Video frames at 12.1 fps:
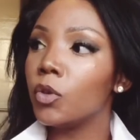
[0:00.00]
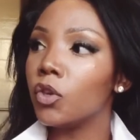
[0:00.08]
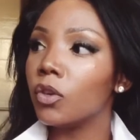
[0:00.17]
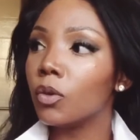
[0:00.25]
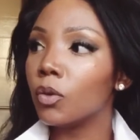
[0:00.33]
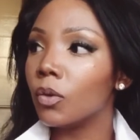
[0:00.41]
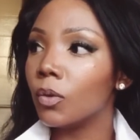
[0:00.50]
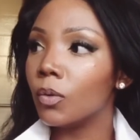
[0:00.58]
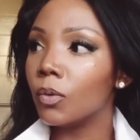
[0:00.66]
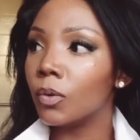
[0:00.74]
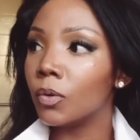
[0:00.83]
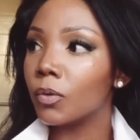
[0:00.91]

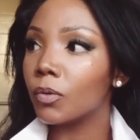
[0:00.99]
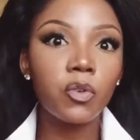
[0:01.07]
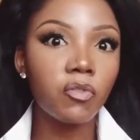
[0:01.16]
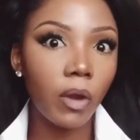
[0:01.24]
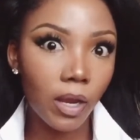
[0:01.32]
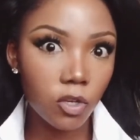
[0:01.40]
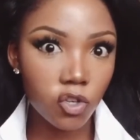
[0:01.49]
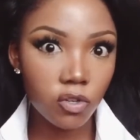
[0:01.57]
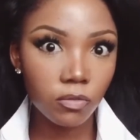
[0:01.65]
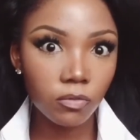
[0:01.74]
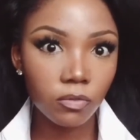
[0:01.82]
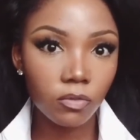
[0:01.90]
you road rage,
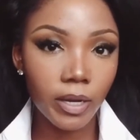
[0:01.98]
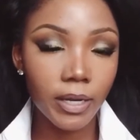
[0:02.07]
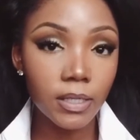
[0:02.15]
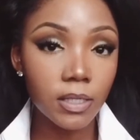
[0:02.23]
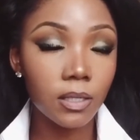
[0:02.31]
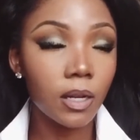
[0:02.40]
right?